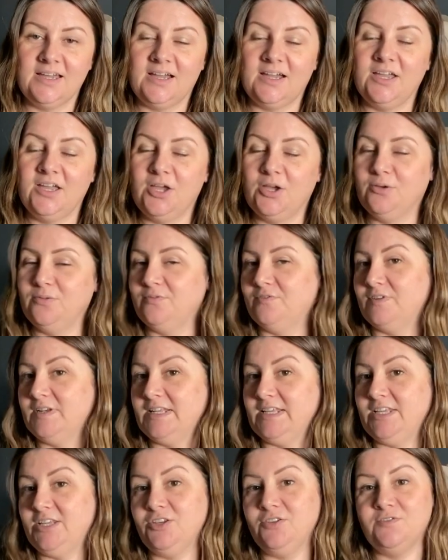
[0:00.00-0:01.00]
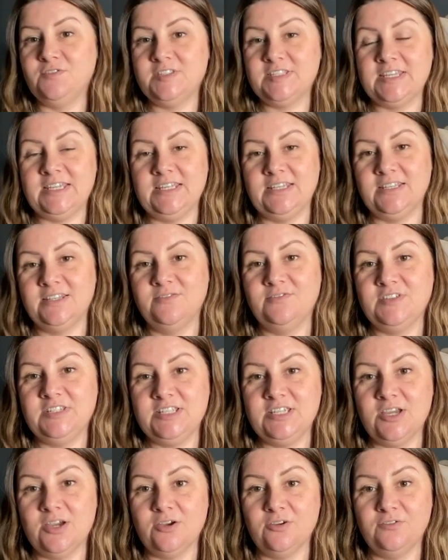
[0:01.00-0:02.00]
I hopefully you've seen the
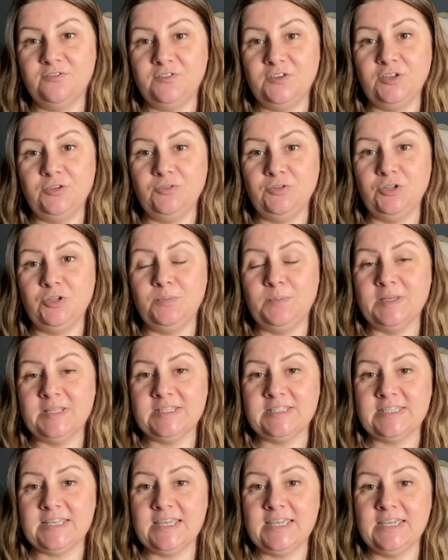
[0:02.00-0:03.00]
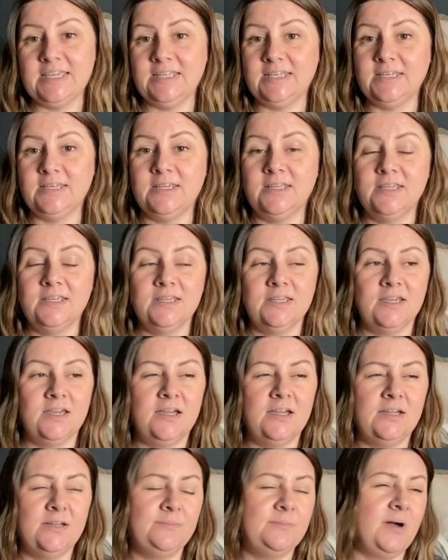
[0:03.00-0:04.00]
video, a few new bits in.
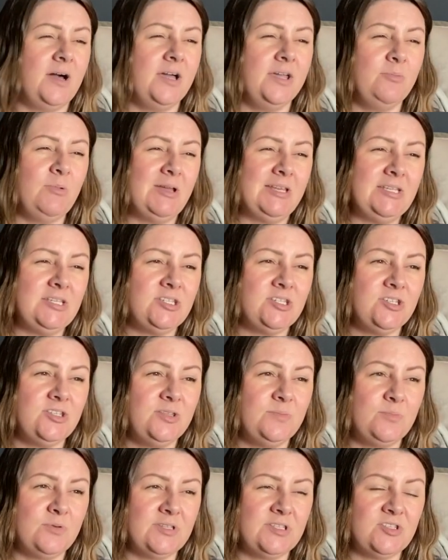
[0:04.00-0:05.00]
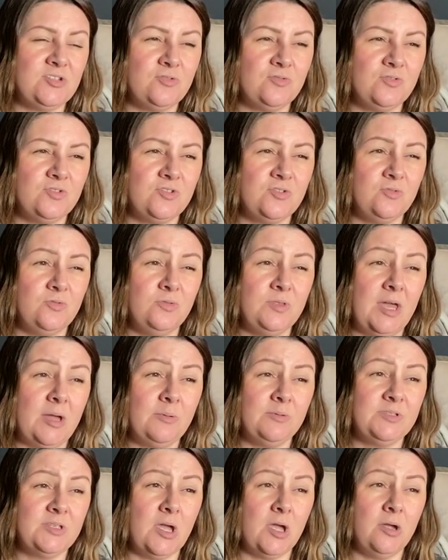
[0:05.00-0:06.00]
I went to the Bristol store, that
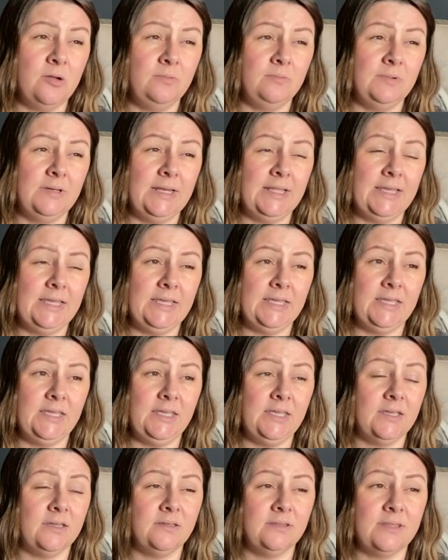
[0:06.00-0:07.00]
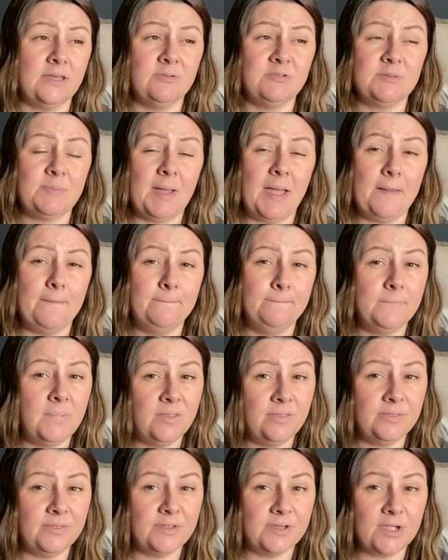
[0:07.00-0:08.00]
was about a
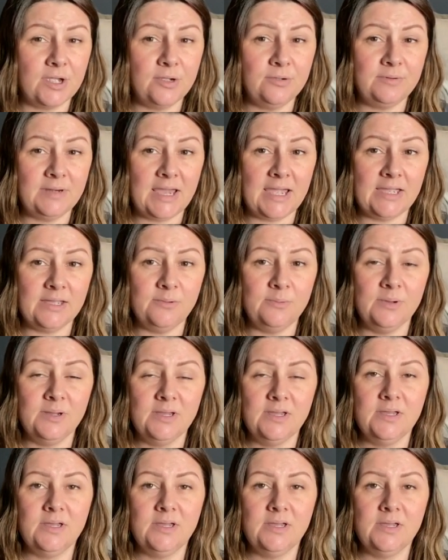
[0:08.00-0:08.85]
month ago now.